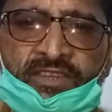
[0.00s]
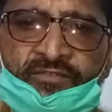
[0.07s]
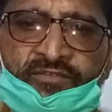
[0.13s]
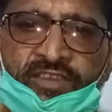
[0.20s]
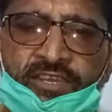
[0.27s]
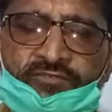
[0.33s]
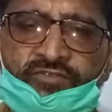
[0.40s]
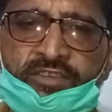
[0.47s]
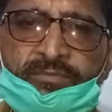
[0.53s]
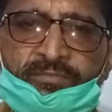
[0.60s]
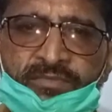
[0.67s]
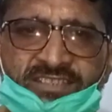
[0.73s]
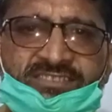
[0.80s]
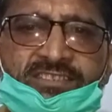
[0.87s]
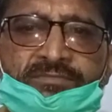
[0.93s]
When we
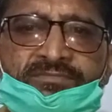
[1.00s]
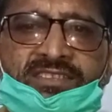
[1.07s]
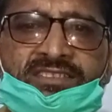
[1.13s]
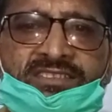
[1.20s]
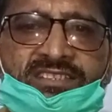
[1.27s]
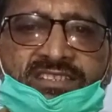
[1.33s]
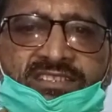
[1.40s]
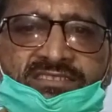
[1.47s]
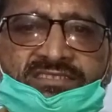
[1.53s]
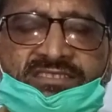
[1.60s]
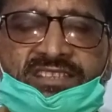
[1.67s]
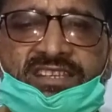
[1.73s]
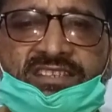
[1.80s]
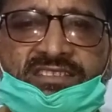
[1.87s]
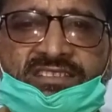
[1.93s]
mix up the things,
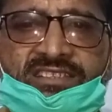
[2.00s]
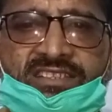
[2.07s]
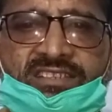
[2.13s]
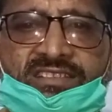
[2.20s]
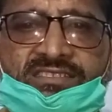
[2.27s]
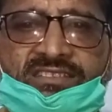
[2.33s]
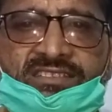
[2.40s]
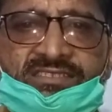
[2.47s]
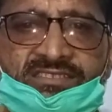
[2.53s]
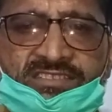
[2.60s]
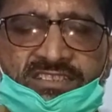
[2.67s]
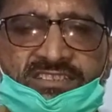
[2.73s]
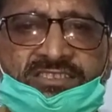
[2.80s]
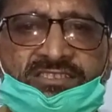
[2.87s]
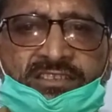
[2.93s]
then there is a
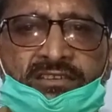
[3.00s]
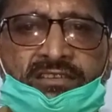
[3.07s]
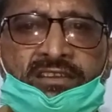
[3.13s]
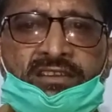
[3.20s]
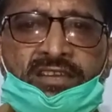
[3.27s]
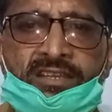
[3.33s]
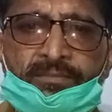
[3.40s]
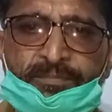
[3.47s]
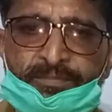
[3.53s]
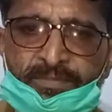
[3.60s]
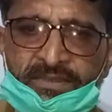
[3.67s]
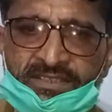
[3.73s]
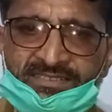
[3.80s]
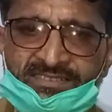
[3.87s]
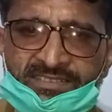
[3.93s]
jigsaw
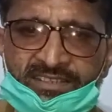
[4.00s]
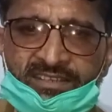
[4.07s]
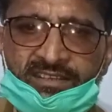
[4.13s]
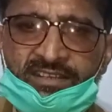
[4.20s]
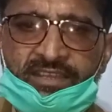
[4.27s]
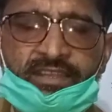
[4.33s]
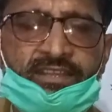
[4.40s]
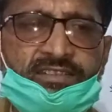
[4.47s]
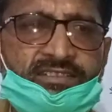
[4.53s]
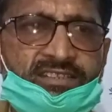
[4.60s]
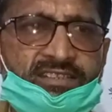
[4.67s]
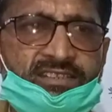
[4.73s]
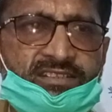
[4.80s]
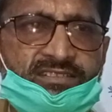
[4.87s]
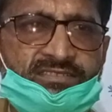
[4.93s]
puzzle and
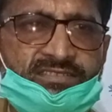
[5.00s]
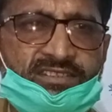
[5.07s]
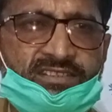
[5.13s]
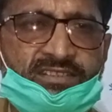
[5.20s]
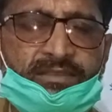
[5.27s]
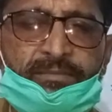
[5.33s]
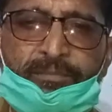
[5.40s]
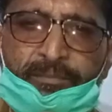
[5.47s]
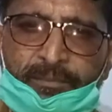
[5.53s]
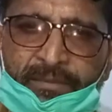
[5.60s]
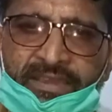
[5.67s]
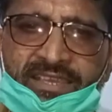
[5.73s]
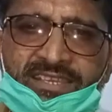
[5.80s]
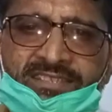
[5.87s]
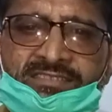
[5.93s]
there is a
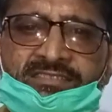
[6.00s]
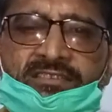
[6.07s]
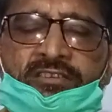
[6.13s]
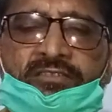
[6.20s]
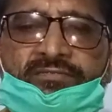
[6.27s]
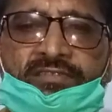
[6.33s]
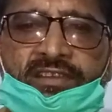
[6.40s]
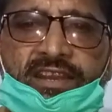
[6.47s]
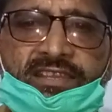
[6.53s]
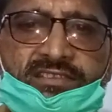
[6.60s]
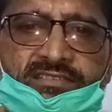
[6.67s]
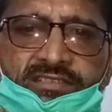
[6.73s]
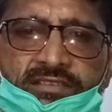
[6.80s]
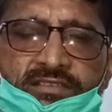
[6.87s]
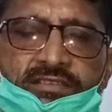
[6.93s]
maze of
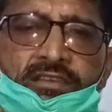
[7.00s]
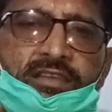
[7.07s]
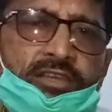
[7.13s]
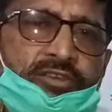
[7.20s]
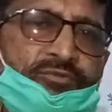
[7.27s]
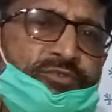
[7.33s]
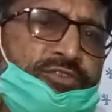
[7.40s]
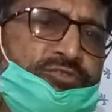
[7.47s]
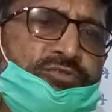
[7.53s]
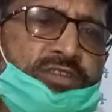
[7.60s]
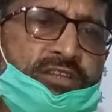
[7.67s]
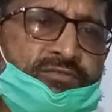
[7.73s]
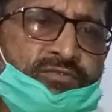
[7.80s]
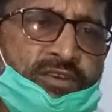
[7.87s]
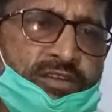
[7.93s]
writing. We do
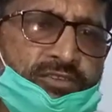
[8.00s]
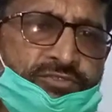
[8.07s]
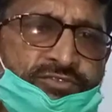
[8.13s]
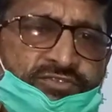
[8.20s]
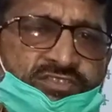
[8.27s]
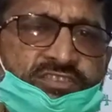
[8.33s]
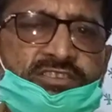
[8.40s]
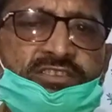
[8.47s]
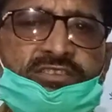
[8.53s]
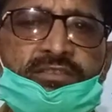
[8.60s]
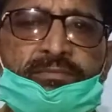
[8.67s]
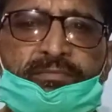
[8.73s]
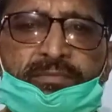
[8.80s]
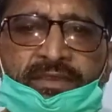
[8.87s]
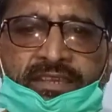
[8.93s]
not want to see
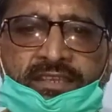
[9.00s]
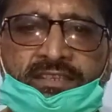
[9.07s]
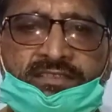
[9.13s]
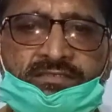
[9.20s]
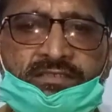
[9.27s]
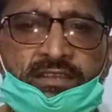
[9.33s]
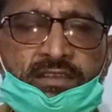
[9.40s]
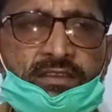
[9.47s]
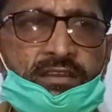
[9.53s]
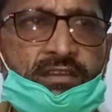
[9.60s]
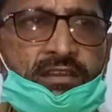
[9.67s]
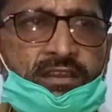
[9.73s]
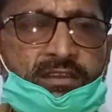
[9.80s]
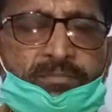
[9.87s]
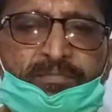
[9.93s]
the maze
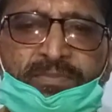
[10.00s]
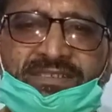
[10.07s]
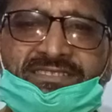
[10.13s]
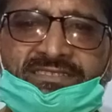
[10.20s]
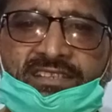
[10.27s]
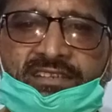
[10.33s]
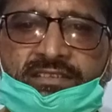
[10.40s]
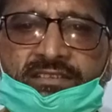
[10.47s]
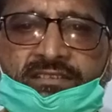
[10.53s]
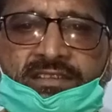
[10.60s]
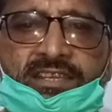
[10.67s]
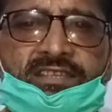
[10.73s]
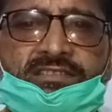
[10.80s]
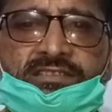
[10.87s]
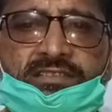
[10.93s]
or puzzle in
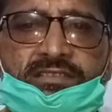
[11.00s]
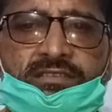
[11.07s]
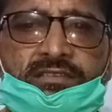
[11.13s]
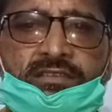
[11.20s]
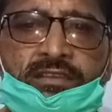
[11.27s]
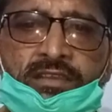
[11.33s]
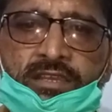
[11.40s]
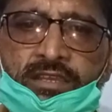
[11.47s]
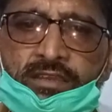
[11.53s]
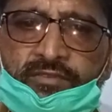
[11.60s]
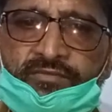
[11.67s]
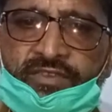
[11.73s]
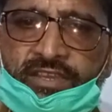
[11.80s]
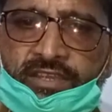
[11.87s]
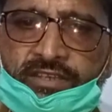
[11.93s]
writing
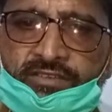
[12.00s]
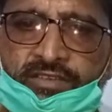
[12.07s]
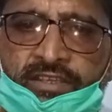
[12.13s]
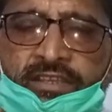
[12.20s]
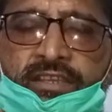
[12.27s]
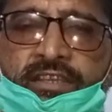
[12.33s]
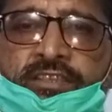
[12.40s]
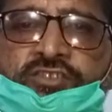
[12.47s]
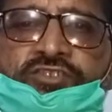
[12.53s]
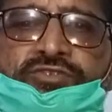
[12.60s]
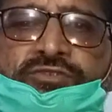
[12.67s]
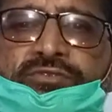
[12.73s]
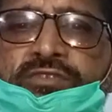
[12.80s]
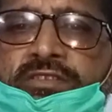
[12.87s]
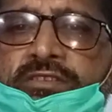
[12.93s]
when a
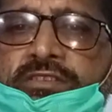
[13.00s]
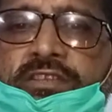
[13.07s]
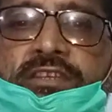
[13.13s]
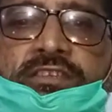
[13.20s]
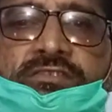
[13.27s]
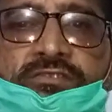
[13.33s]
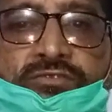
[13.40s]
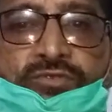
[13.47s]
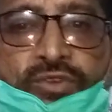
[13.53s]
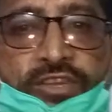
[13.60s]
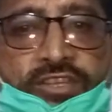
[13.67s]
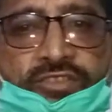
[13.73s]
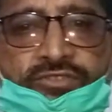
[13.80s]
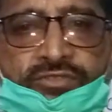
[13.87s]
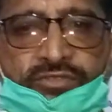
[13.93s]
student is
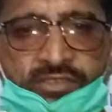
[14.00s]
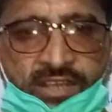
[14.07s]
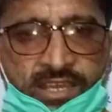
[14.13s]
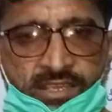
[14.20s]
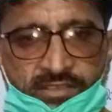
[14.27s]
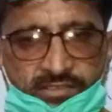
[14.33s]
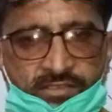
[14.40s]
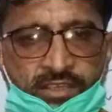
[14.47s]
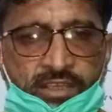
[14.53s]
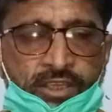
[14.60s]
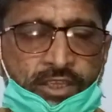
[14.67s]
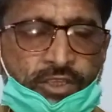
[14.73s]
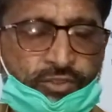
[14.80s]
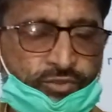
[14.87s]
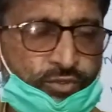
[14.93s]
going to write.
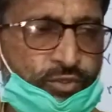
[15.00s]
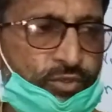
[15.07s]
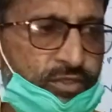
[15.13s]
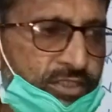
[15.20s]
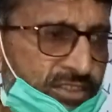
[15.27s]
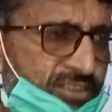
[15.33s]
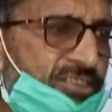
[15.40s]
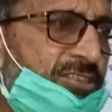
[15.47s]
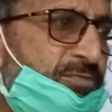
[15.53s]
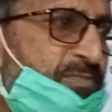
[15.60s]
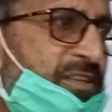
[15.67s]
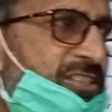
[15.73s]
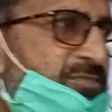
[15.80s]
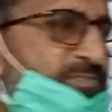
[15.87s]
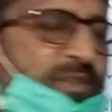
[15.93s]
So in this
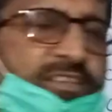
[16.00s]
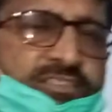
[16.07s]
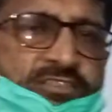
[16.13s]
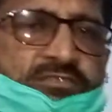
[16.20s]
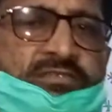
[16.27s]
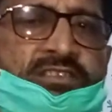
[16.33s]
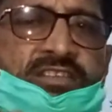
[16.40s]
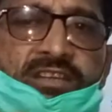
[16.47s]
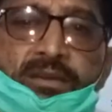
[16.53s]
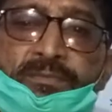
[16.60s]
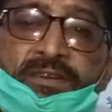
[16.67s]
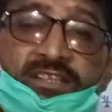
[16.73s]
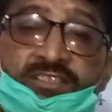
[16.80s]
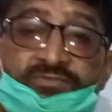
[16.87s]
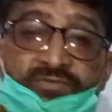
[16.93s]
perspective,
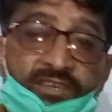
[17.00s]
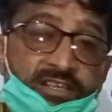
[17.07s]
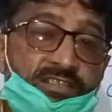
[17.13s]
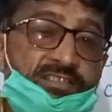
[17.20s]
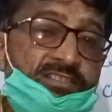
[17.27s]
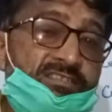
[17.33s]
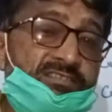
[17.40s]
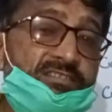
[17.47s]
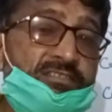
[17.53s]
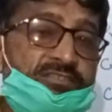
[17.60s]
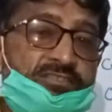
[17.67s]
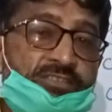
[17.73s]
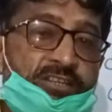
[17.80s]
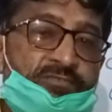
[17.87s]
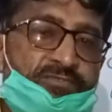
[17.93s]
grammar is very
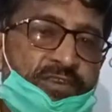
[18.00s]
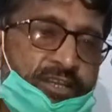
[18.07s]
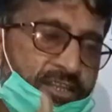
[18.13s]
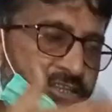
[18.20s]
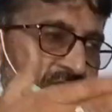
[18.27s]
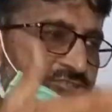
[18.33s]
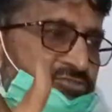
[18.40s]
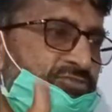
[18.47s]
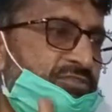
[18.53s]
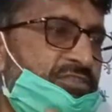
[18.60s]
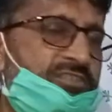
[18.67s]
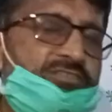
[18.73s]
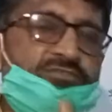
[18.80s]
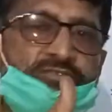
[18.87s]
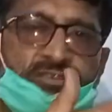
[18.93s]
essential for
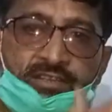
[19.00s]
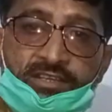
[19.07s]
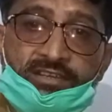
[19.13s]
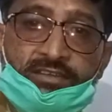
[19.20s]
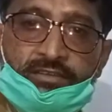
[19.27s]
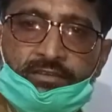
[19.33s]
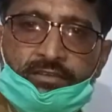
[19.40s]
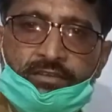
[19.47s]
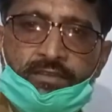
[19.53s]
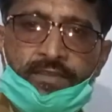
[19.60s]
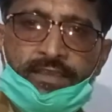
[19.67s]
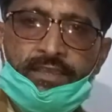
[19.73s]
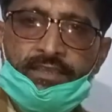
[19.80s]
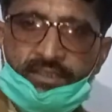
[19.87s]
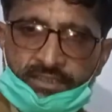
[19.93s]
students to learn.
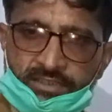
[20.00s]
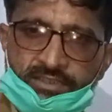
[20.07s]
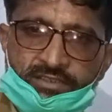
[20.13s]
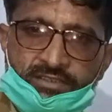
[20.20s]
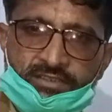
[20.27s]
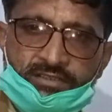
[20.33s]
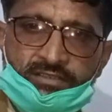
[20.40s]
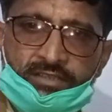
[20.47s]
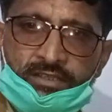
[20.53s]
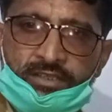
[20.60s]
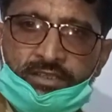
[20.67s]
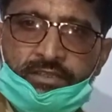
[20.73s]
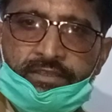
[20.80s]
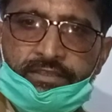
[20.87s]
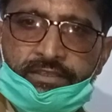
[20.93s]
Here
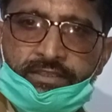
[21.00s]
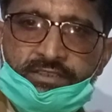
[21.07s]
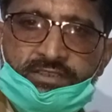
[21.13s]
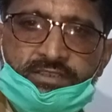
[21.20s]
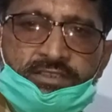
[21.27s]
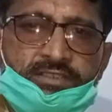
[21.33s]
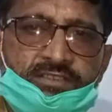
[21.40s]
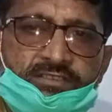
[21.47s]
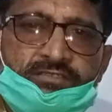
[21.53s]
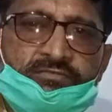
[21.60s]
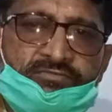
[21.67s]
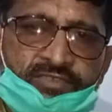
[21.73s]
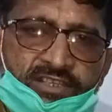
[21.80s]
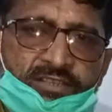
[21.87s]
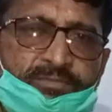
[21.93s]
it is
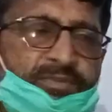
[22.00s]
very